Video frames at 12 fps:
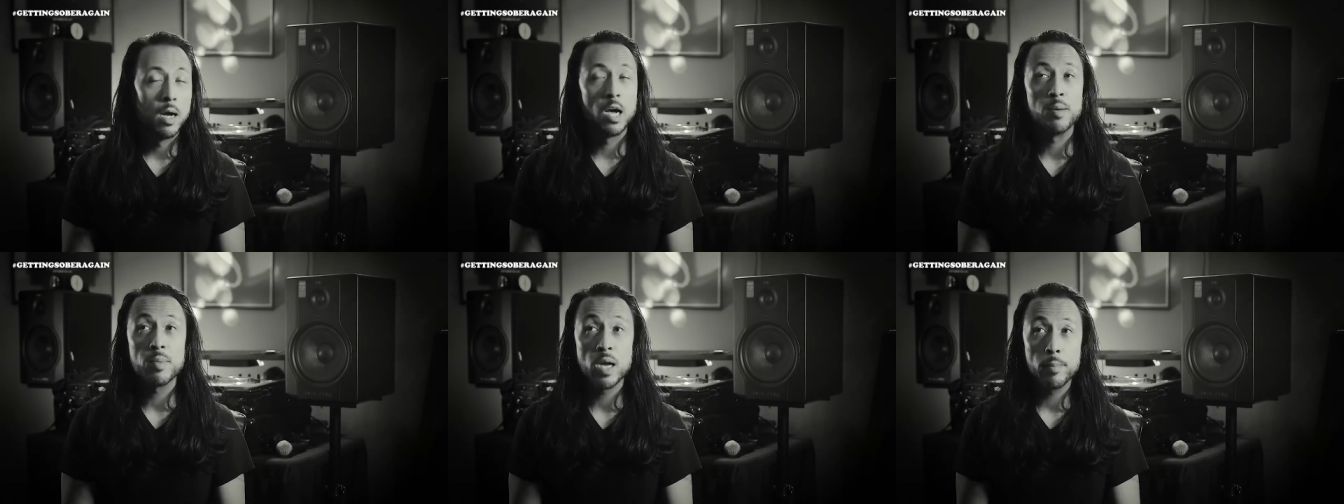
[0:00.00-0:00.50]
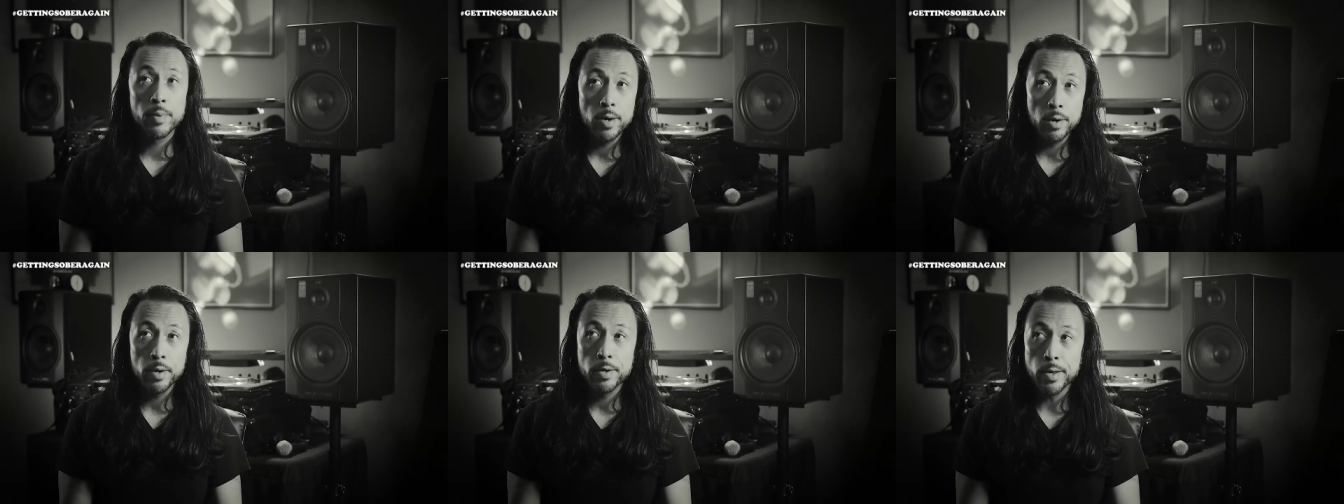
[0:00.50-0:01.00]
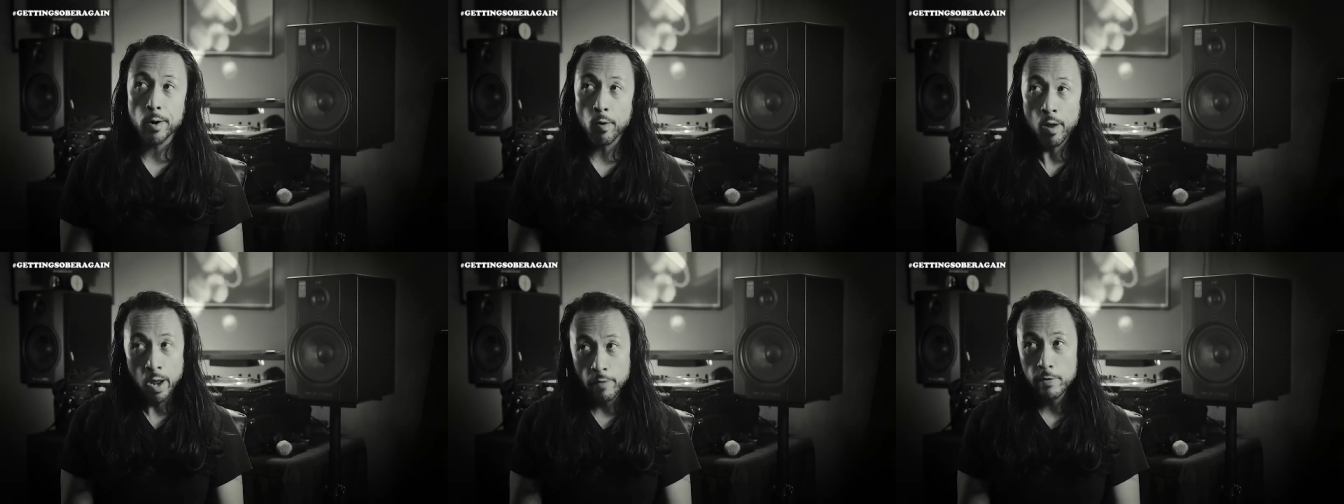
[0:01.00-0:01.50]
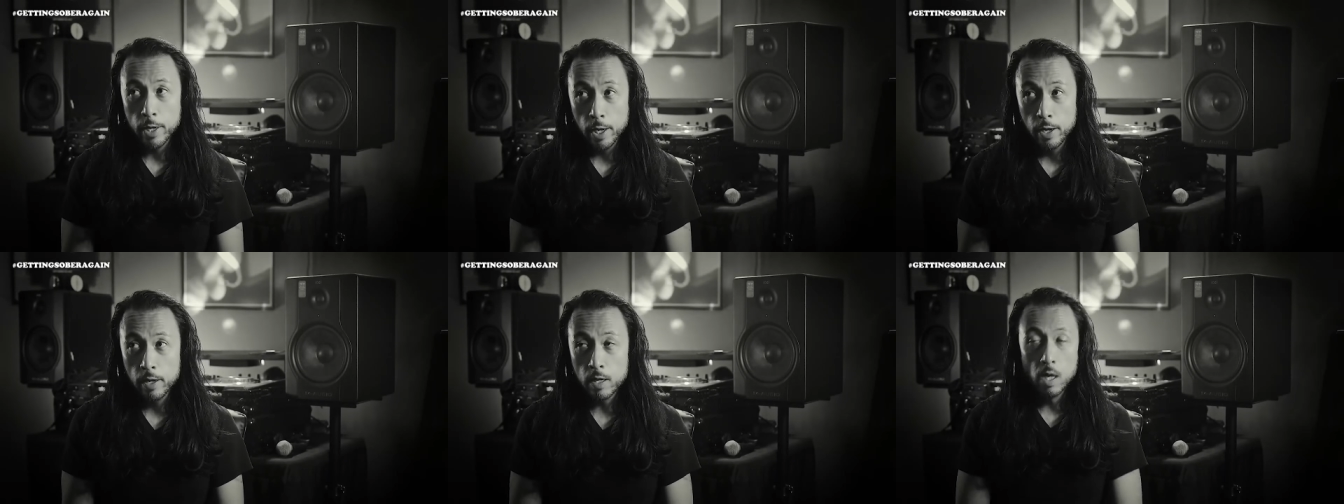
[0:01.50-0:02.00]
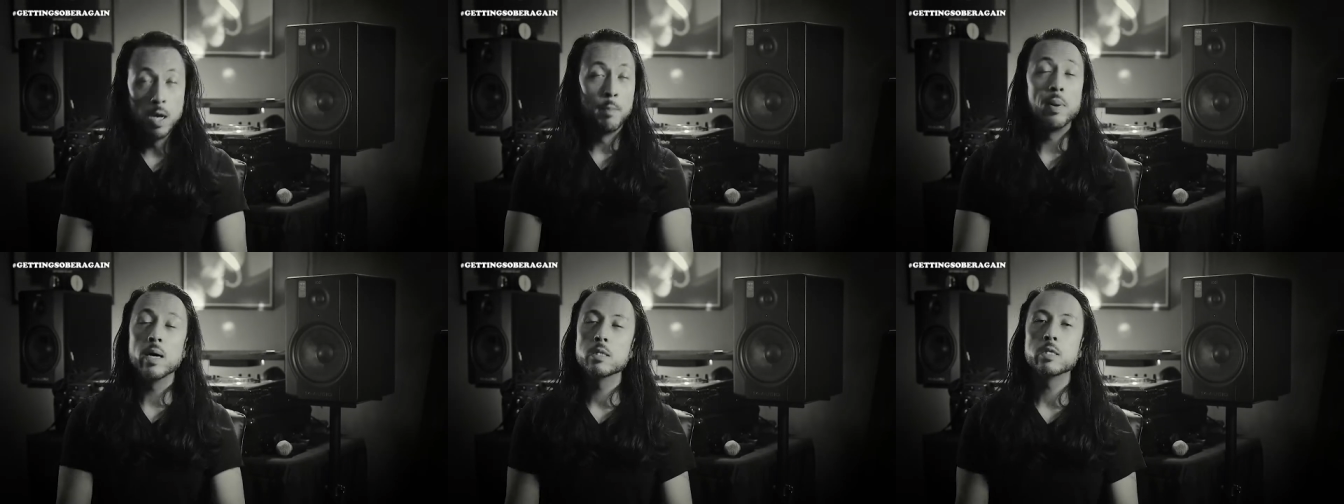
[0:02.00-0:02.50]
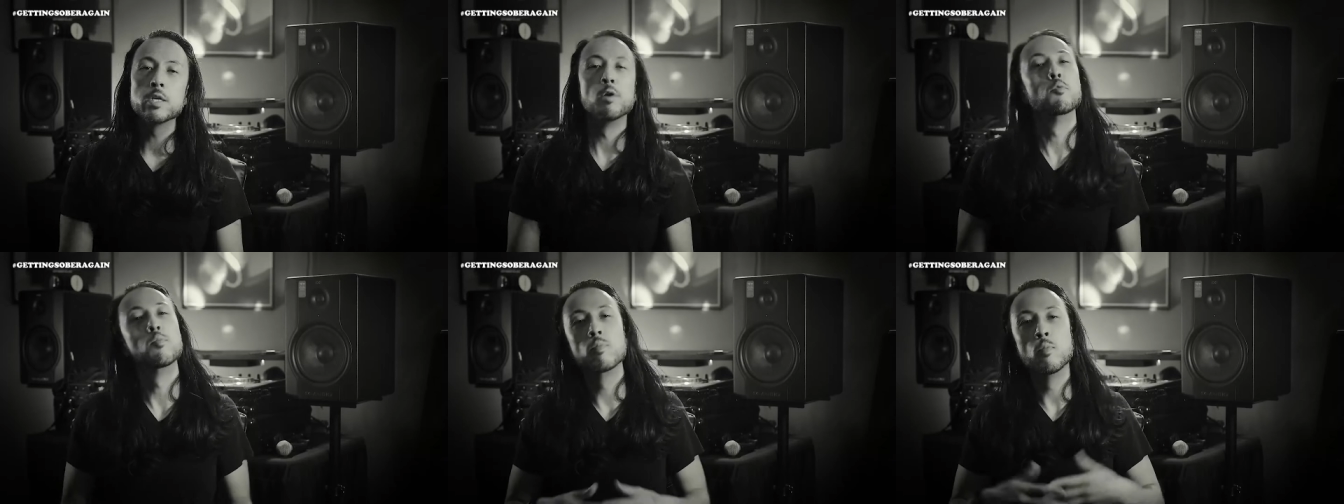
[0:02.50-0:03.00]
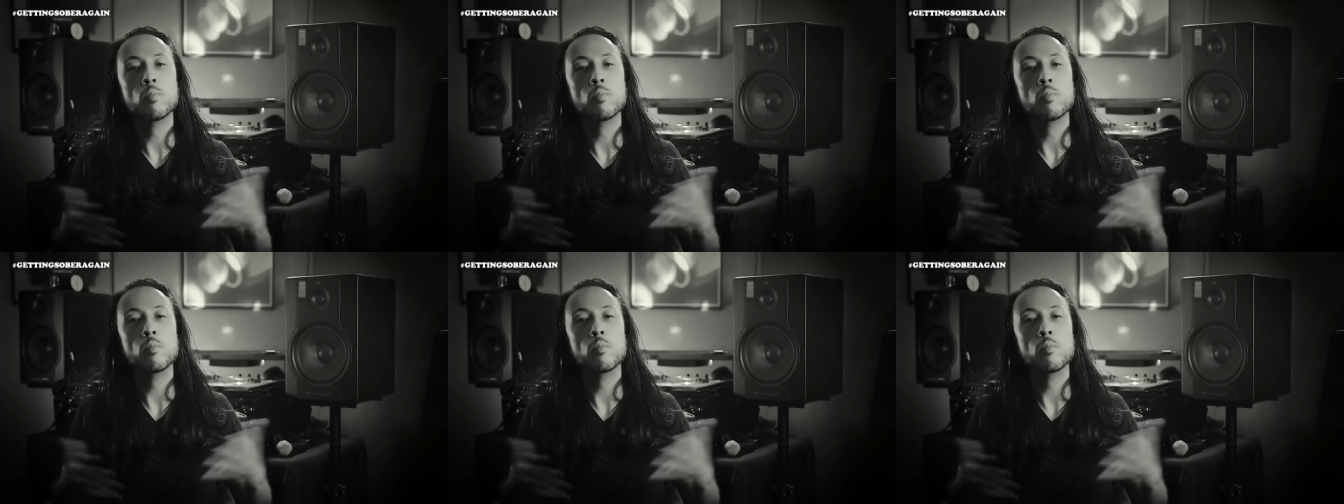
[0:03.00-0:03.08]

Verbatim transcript: I'm not married and I don't have a kid. But you know,